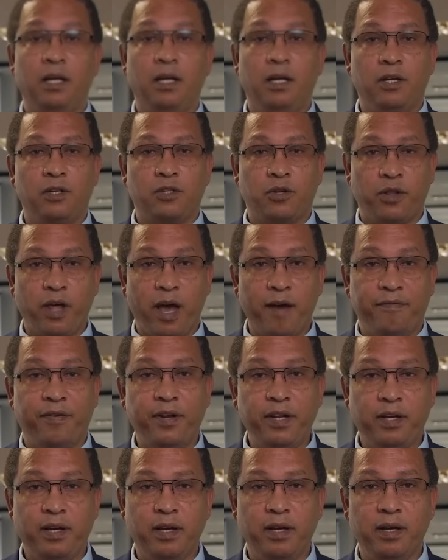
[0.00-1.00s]
South
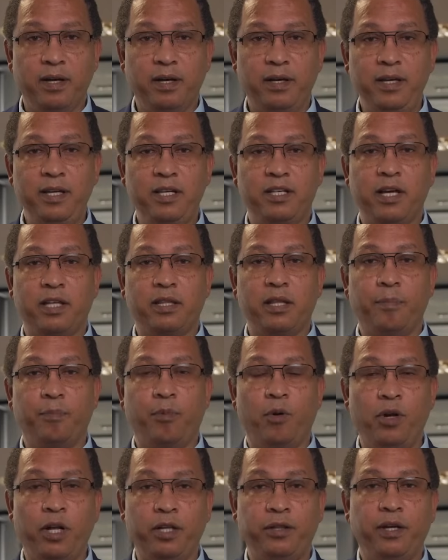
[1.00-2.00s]
Africa is at a
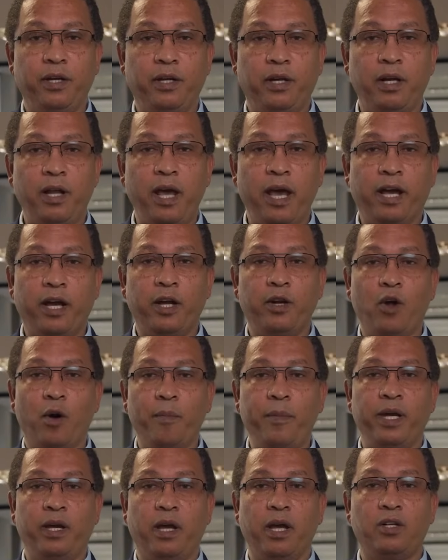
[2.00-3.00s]
political,
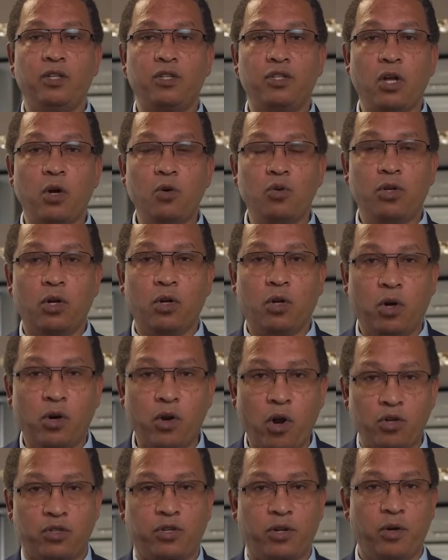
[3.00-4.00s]
economic and social
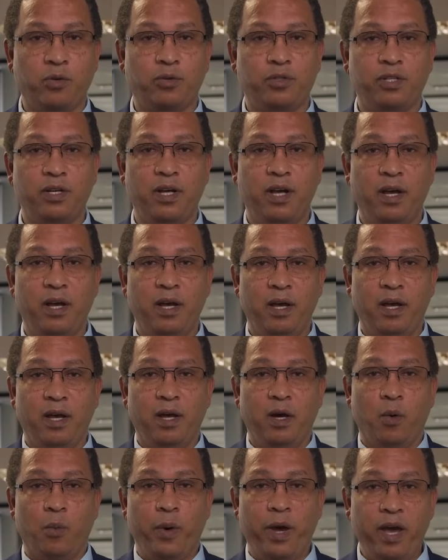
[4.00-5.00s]
crossroads.
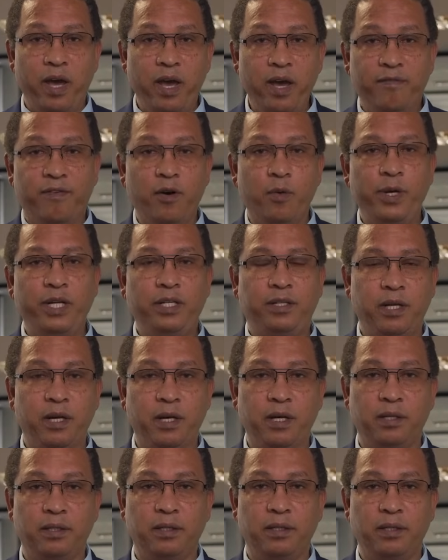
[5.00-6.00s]
Wherever we
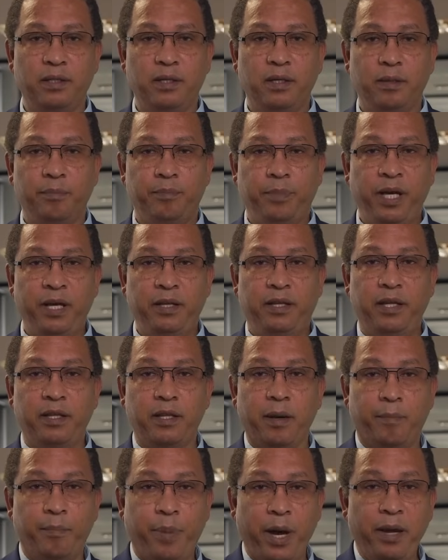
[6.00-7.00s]
turn, be it in
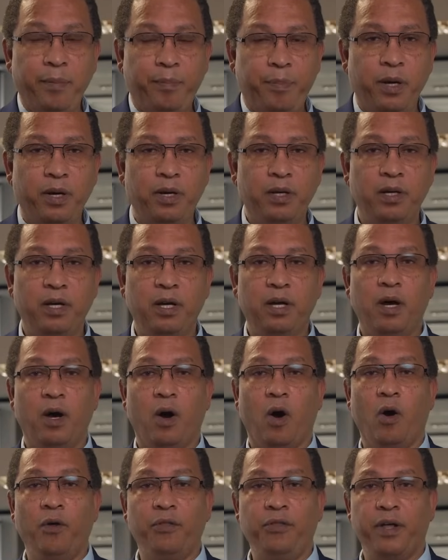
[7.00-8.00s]
the paper,
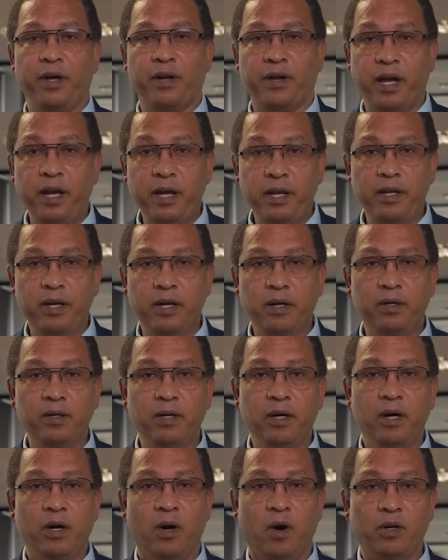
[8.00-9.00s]
on the radio,
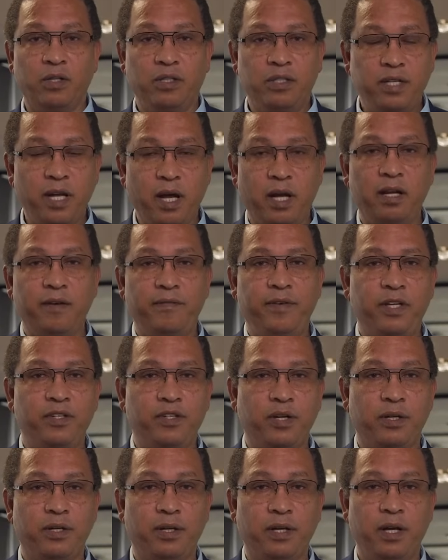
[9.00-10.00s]
on
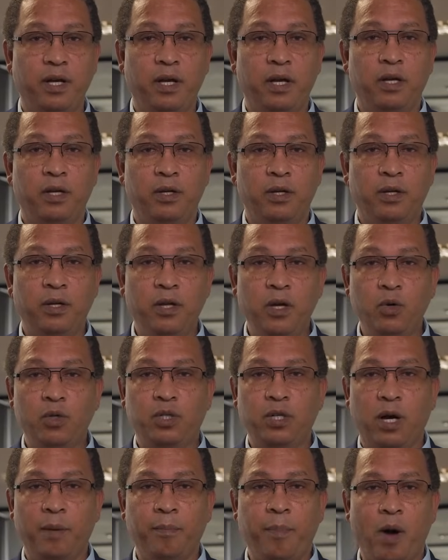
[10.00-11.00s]
television,
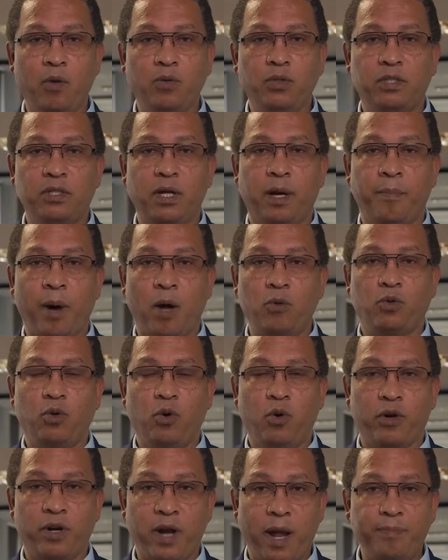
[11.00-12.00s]
news abounds about
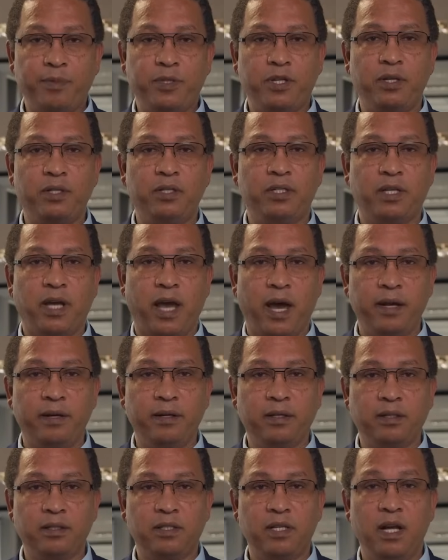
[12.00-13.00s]
corruption
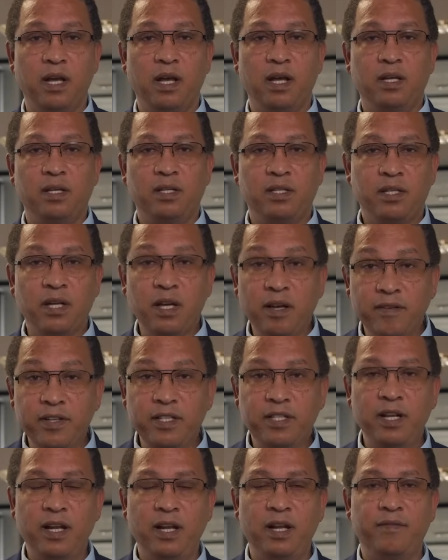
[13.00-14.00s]
scandals,
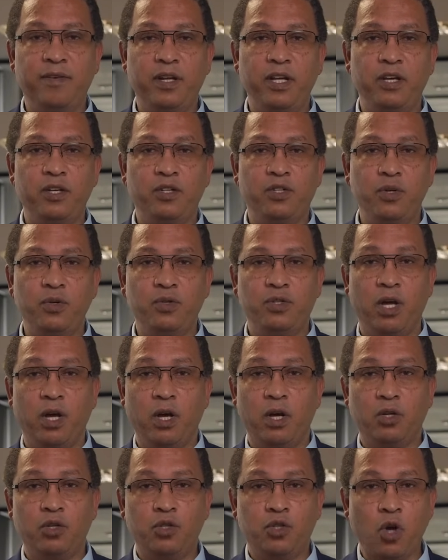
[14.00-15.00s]
service delivery issues,
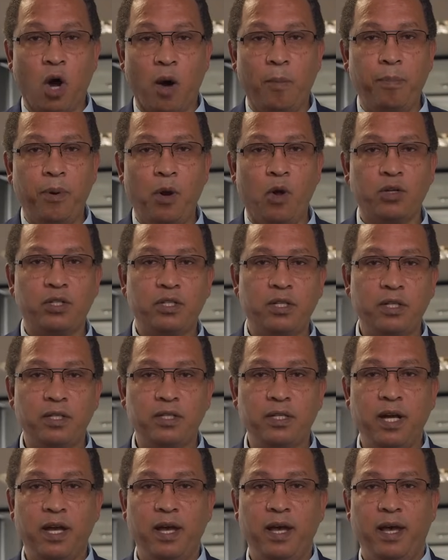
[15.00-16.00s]
job
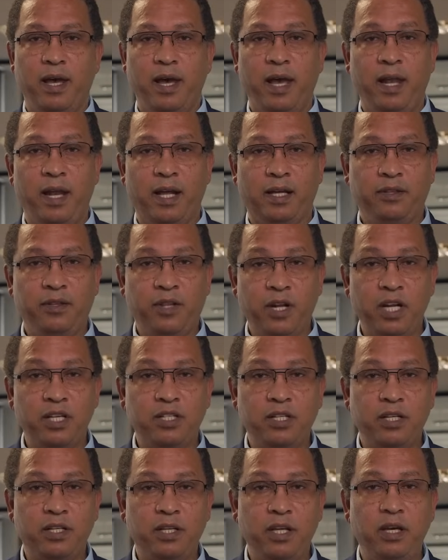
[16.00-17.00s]
losses,
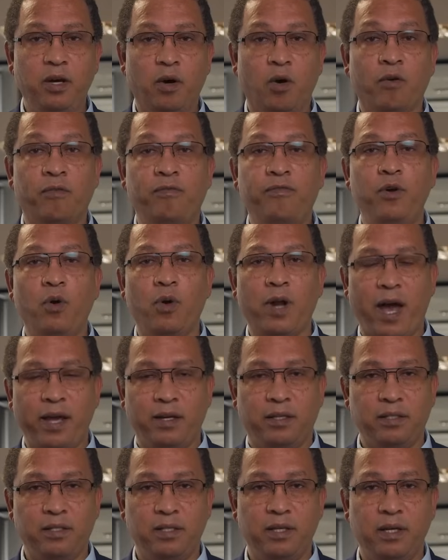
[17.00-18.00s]
electricity or fuel
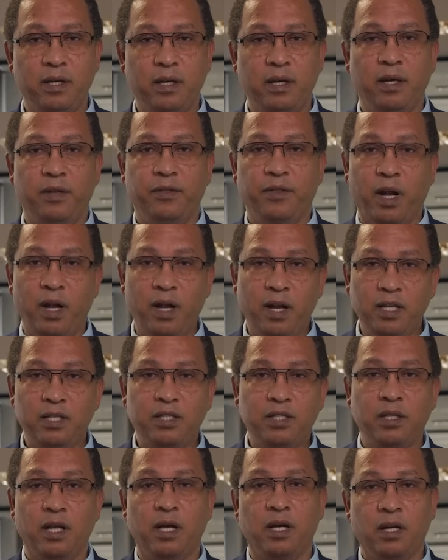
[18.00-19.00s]
hikes. The
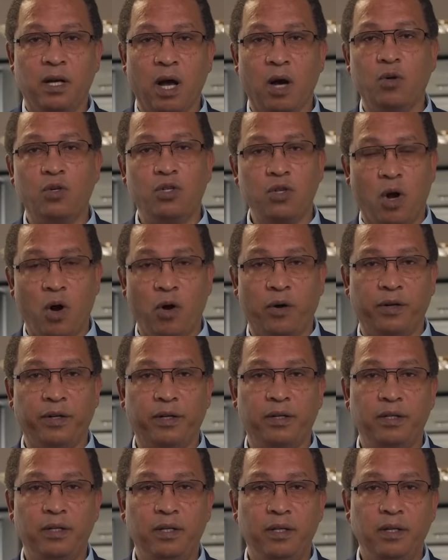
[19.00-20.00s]
list goes on.
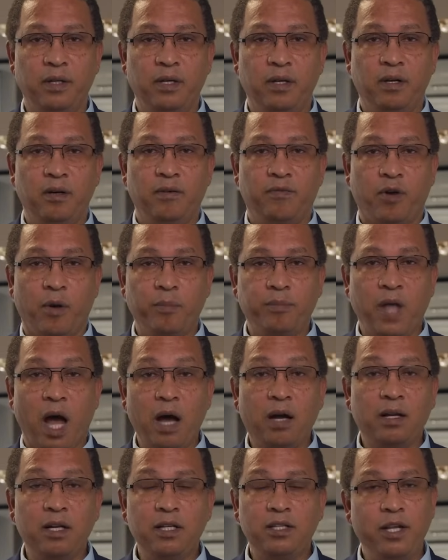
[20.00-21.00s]
From
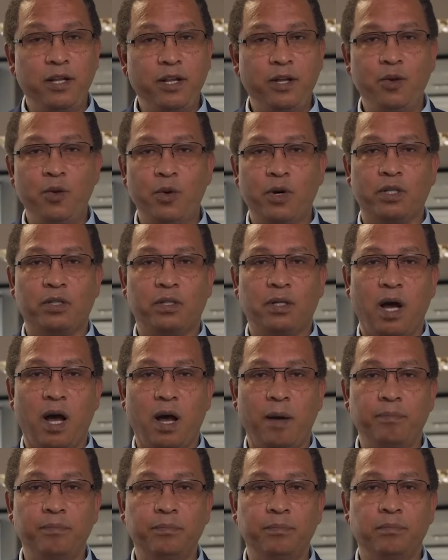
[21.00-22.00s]
Douglas in the North
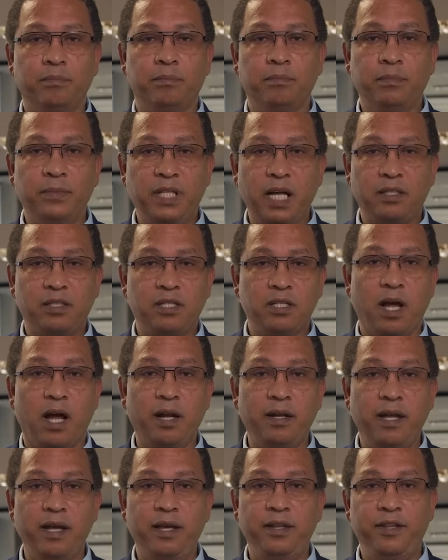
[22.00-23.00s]
Cape,
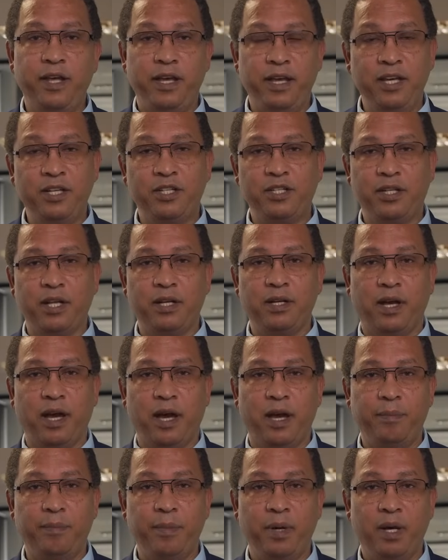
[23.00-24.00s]
Mdatsane in the Eastern
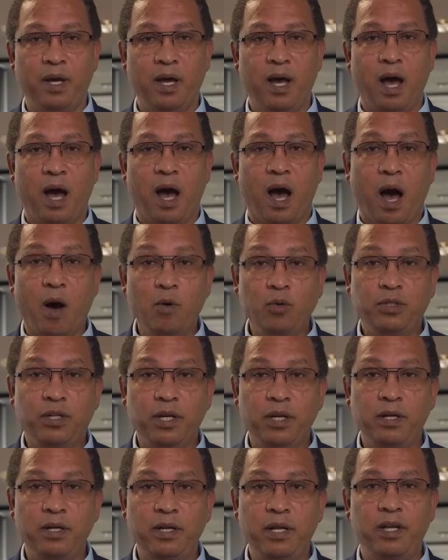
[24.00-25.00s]
Cape,
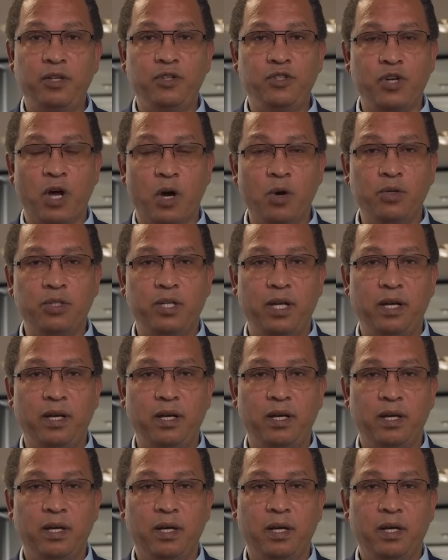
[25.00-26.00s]
Houghton in
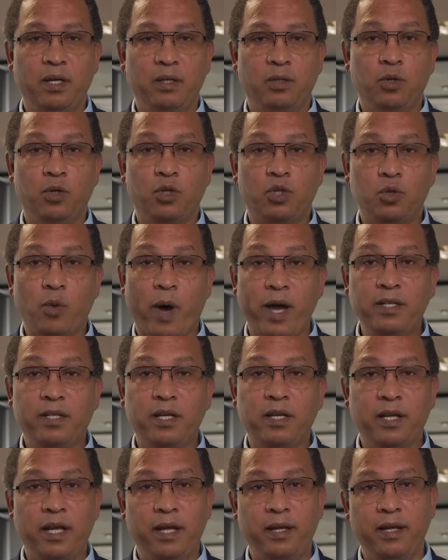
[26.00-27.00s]
Jozi, to
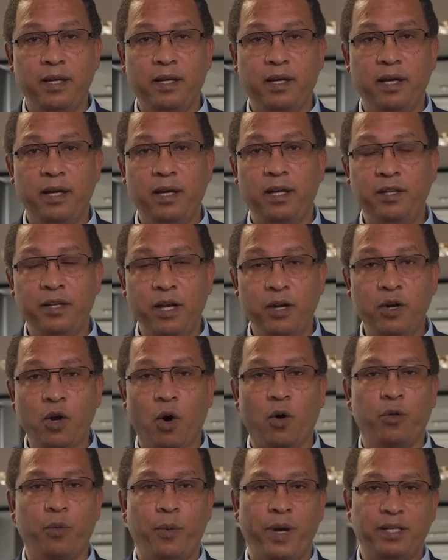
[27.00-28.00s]
Schweizer-Reneke in the
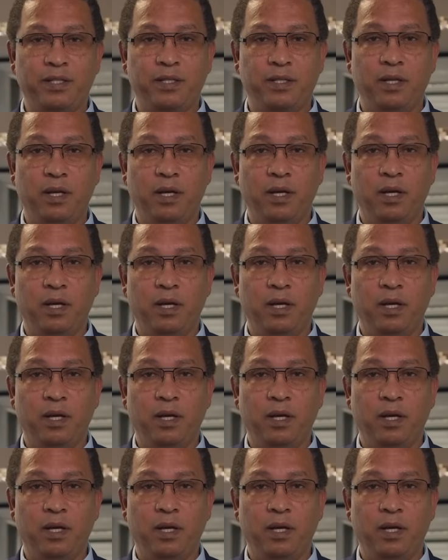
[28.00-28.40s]
Northwest,